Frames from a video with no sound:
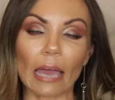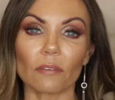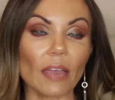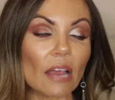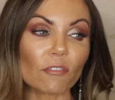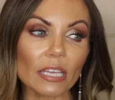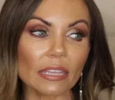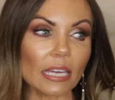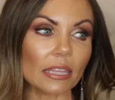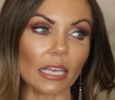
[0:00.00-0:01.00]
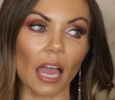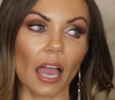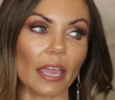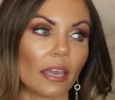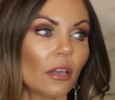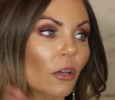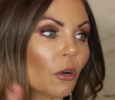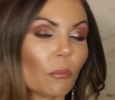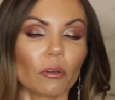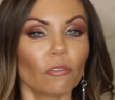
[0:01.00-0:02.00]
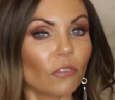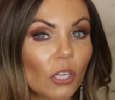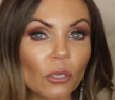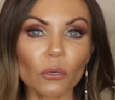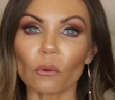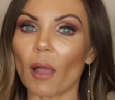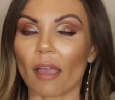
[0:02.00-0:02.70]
Out of everything that I review,